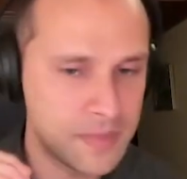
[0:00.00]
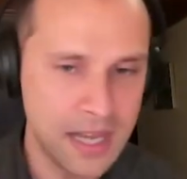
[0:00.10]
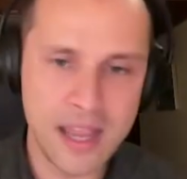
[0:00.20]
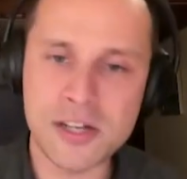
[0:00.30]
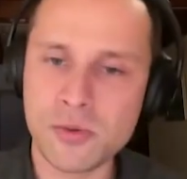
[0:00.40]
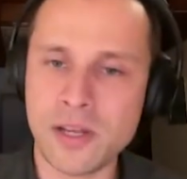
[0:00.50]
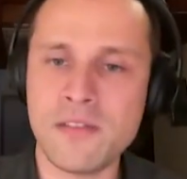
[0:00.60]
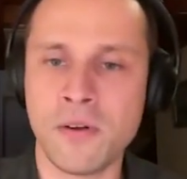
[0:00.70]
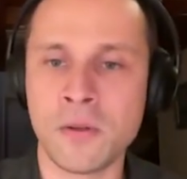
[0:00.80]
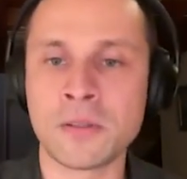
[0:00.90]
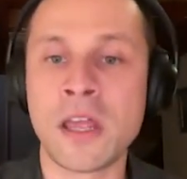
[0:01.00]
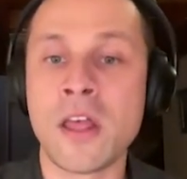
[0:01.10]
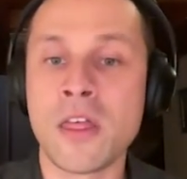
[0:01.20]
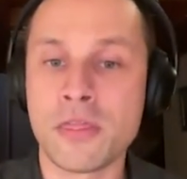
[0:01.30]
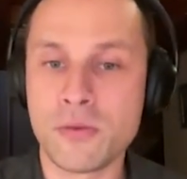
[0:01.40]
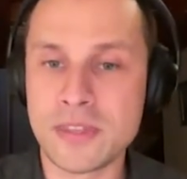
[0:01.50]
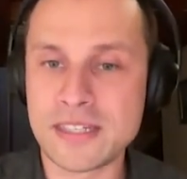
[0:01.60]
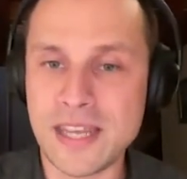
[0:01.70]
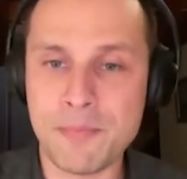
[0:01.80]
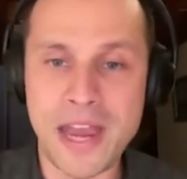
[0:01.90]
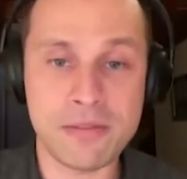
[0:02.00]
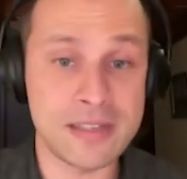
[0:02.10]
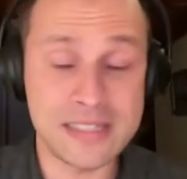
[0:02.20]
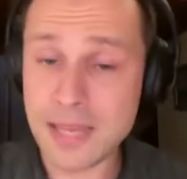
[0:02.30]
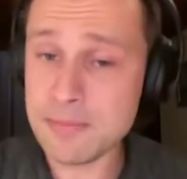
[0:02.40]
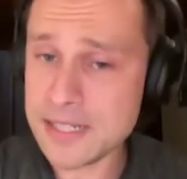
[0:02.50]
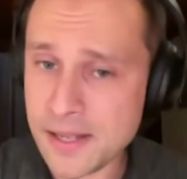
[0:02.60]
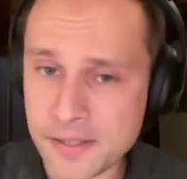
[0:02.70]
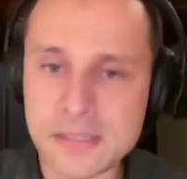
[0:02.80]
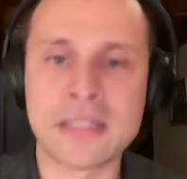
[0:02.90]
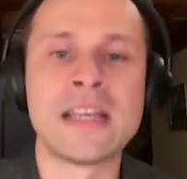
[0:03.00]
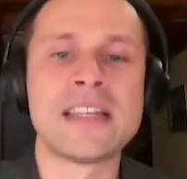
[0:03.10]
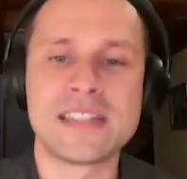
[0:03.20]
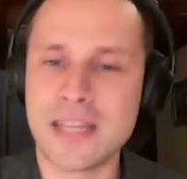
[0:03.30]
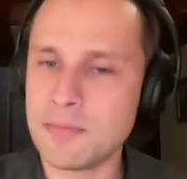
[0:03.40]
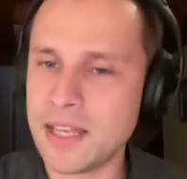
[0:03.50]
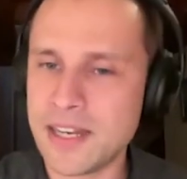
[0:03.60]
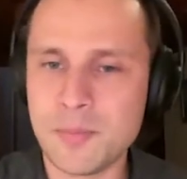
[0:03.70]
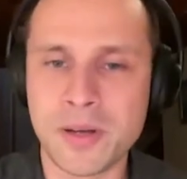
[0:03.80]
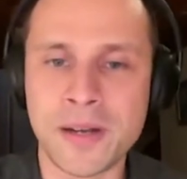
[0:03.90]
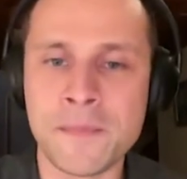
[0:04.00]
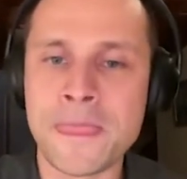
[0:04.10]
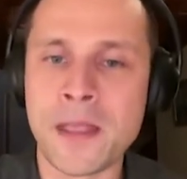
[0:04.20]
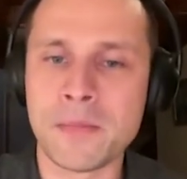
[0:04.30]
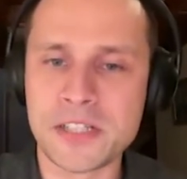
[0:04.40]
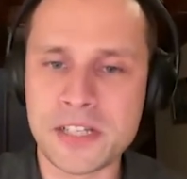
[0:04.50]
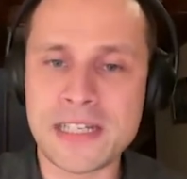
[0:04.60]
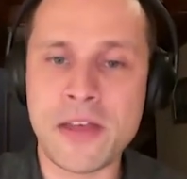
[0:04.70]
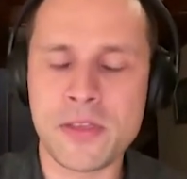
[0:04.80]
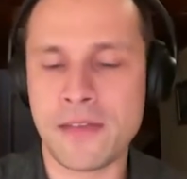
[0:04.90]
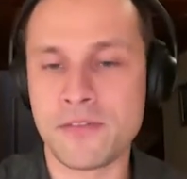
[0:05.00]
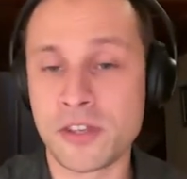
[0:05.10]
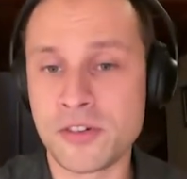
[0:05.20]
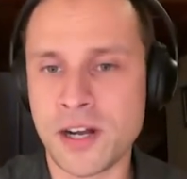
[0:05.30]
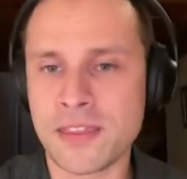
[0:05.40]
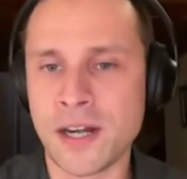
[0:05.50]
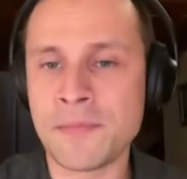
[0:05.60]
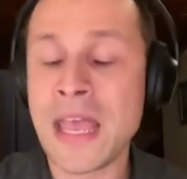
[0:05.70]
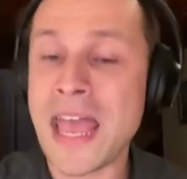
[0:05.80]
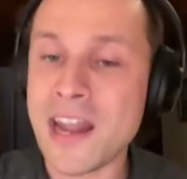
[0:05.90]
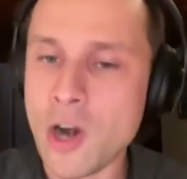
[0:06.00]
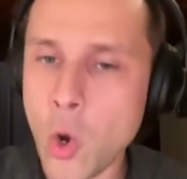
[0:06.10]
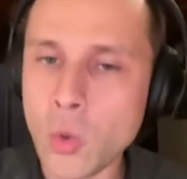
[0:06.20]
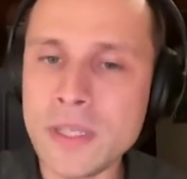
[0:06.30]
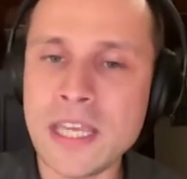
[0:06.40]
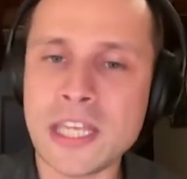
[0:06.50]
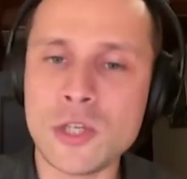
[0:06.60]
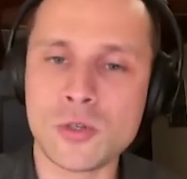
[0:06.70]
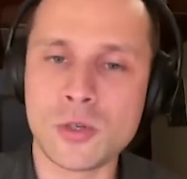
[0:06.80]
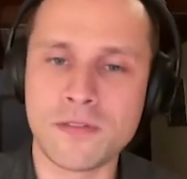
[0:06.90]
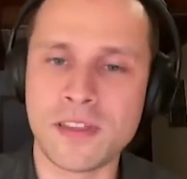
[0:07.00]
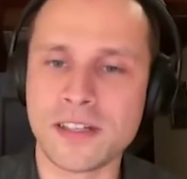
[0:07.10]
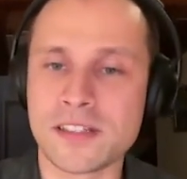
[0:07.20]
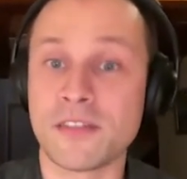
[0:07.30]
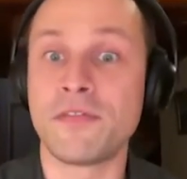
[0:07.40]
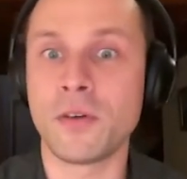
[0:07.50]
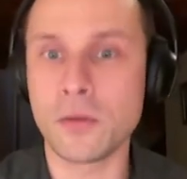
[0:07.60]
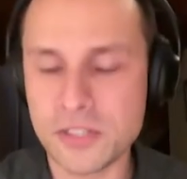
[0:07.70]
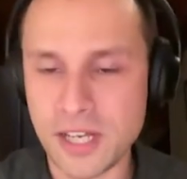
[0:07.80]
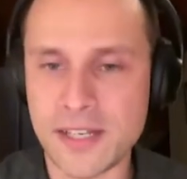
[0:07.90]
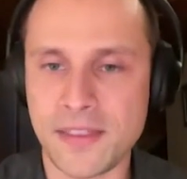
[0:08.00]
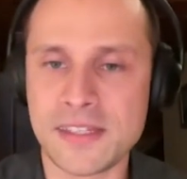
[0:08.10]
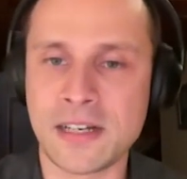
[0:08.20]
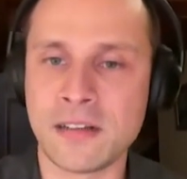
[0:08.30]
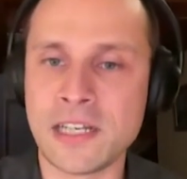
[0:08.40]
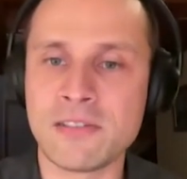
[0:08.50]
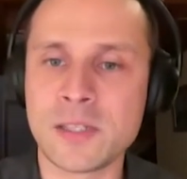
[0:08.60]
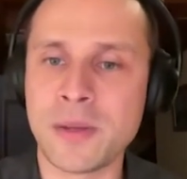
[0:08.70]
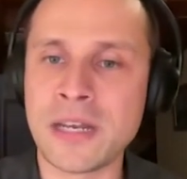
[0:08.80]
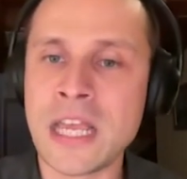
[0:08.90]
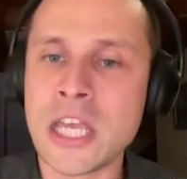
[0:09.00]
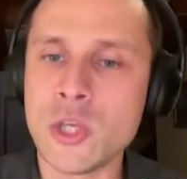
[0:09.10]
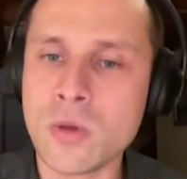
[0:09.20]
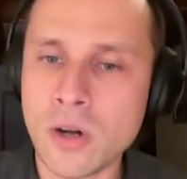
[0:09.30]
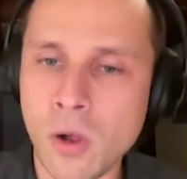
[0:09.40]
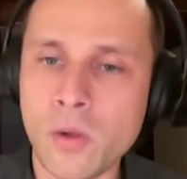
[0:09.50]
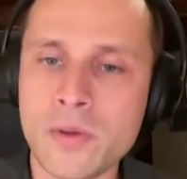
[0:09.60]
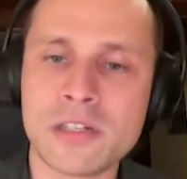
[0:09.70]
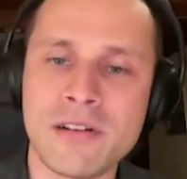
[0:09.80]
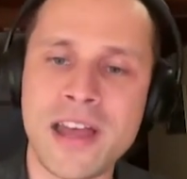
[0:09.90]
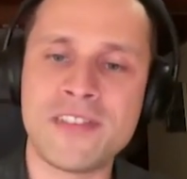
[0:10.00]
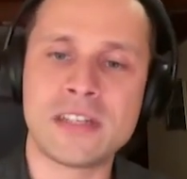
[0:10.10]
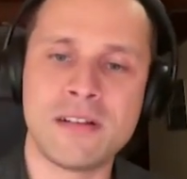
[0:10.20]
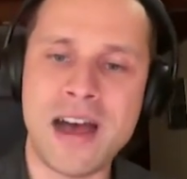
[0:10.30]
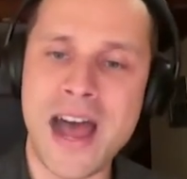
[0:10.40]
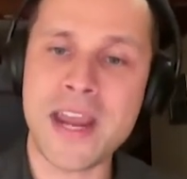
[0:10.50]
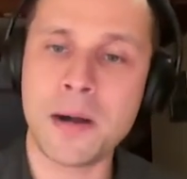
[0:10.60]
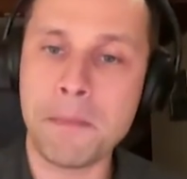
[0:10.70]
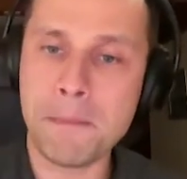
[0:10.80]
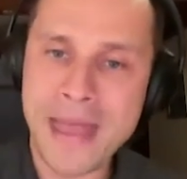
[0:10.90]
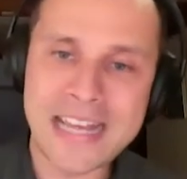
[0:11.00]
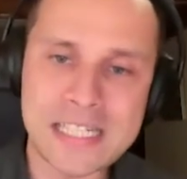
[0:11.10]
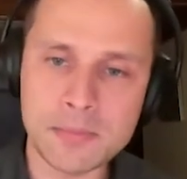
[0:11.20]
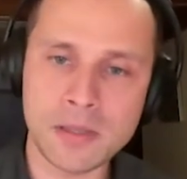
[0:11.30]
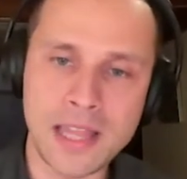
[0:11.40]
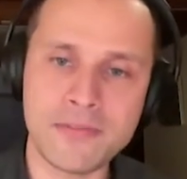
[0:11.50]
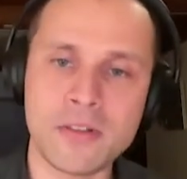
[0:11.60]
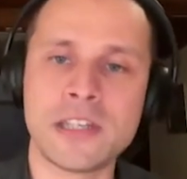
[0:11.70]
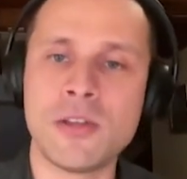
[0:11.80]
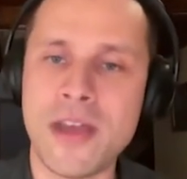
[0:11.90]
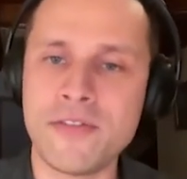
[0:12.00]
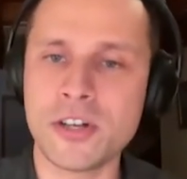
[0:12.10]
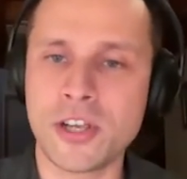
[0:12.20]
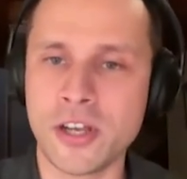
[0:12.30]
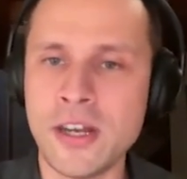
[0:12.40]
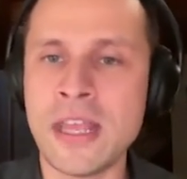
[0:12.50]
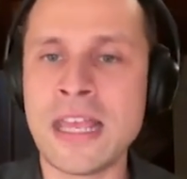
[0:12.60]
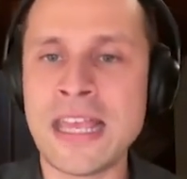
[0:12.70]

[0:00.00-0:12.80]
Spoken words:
10, 20-fold through the same pathway, same cells, same light input, but just now that you have the drug there. And not only can you does the fold change of the signal increase, but you can always drive it to a higher maximal level than you ever could